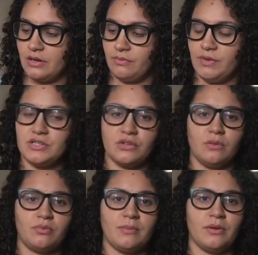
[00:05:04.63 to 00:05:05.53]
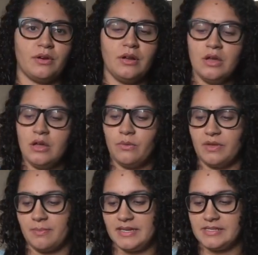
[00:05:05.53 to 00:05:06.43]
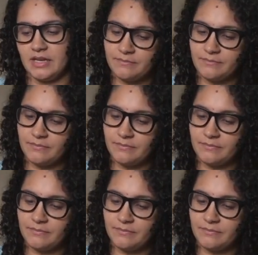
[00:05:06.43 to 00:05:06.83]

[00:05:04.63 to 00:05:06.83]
original primer with my son.